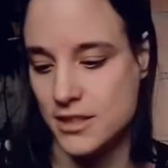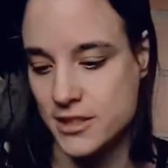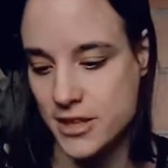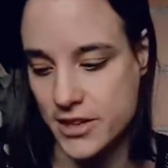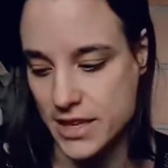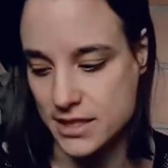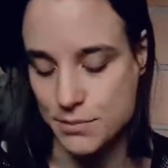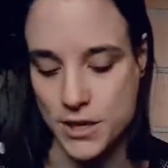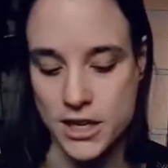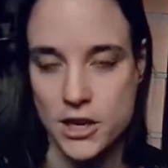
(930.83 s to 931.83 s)
So yeah, that's
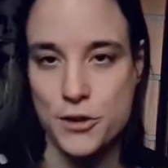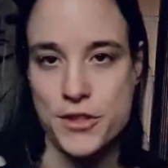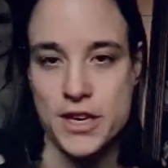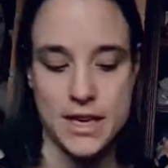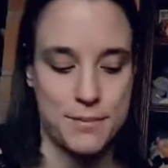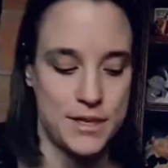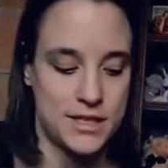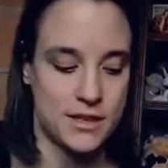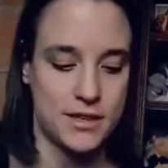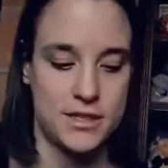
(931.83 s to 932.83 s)
my clothing and
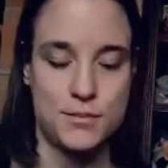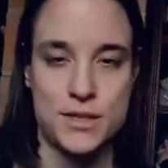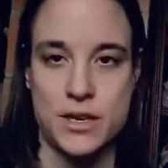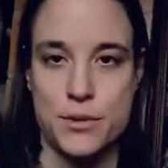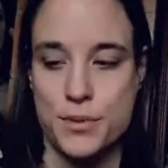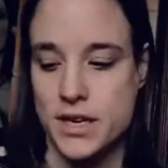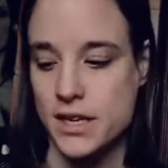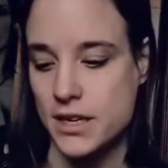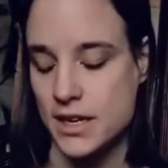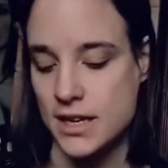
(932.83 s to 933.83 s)
misc items out of the
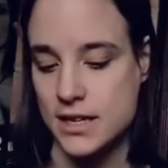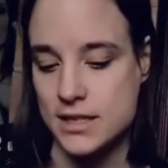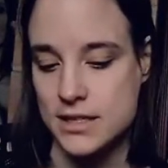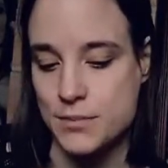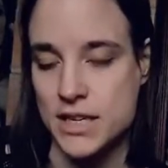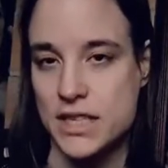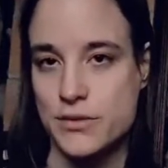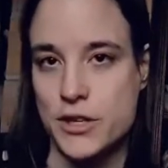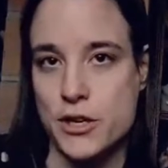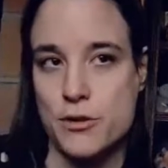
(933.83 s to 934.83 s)
way, and in my next
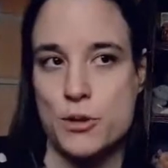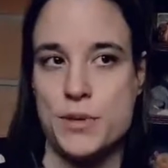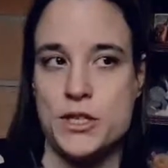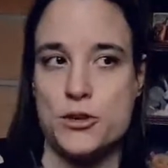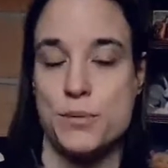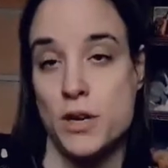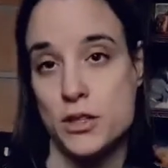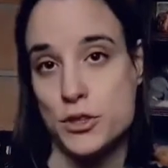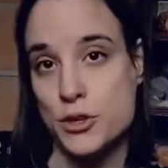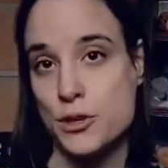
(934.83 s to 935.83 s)
video I'll be doing
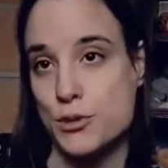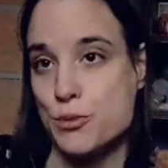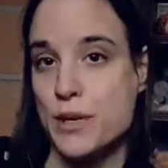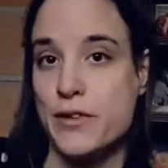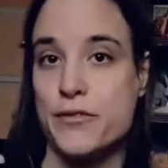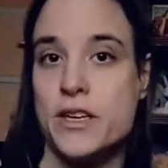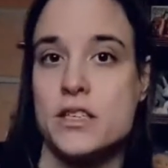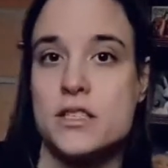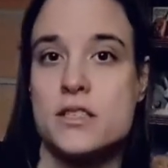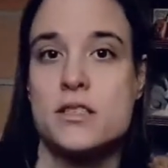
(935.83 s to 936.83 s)
part 2, which will be
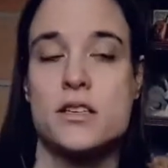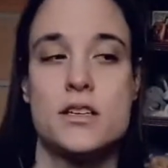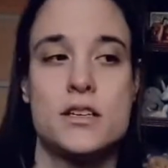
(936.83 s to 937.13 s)
figures.